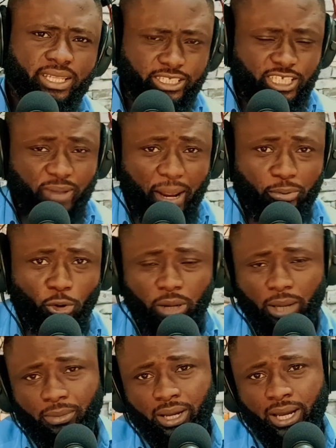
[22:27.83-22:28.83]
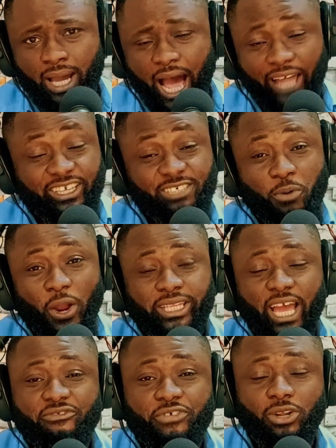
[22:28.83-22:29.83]
this is my problem. At this
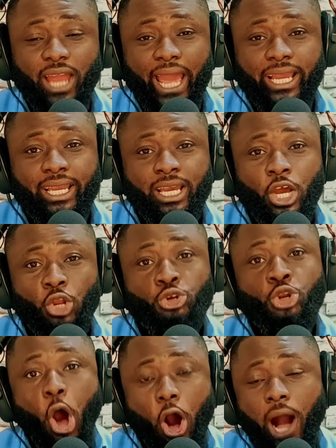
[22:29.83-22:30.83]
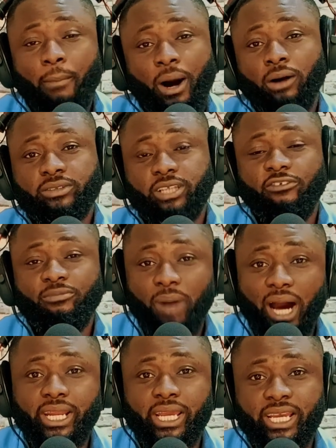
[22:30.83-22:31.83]
point, I feel like no amount of
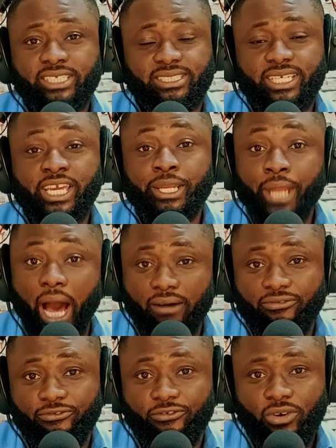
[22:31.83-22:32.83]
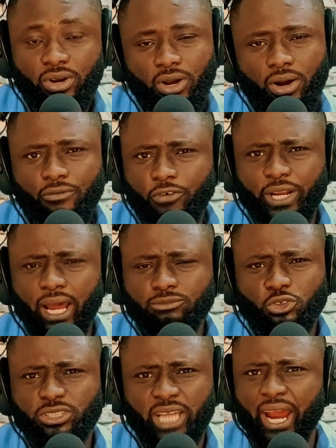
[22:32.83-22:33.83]
money is enough for
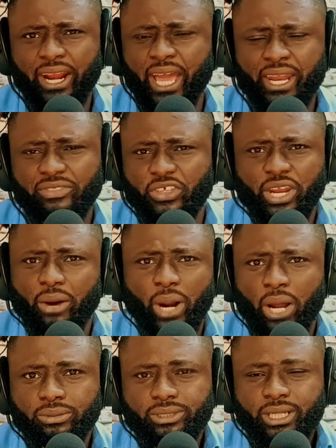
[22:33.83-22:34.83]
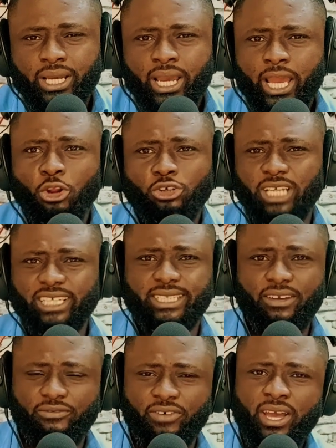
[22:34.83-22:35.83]
them to turn anything around. It looks as
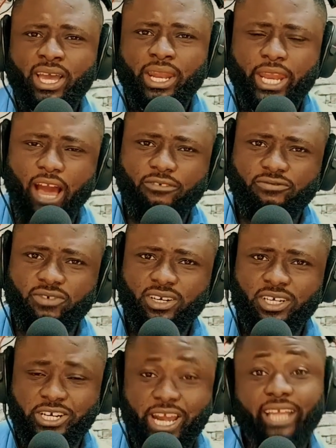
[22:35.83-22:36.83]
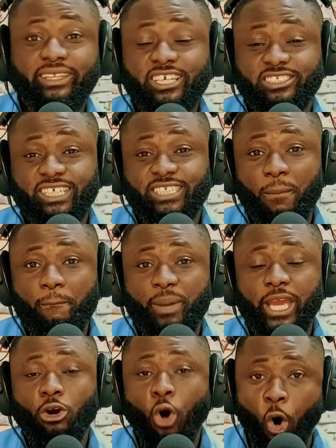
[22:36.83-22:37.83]
if they have created such a
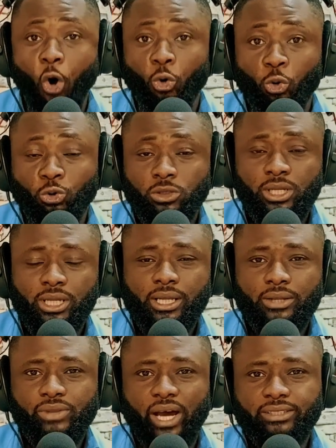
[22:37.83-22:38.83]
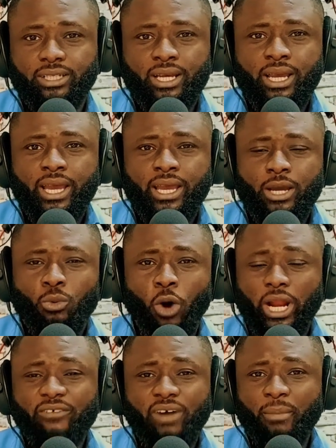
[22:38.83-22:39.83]
big hole that
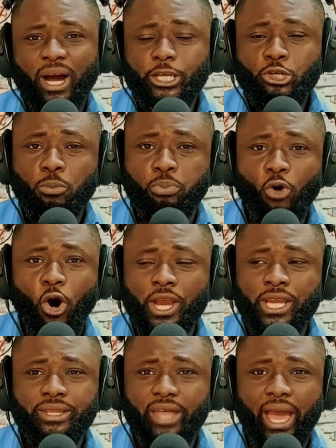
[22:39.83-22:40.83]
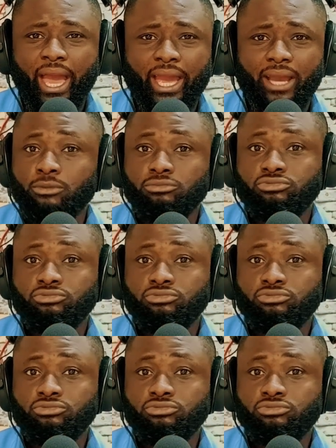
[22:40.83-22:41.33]
whatever money you pour in there